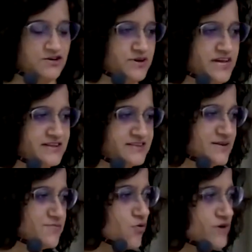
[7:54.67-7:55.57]
So in
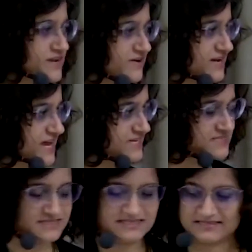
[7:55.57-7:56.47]
some ordinary
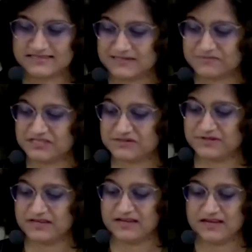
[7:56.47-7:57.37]
cases, this seems to
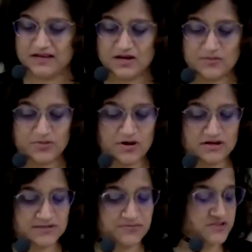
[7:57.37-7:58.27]
be
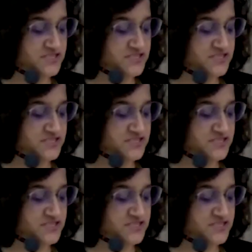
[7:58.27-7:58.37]
plausible.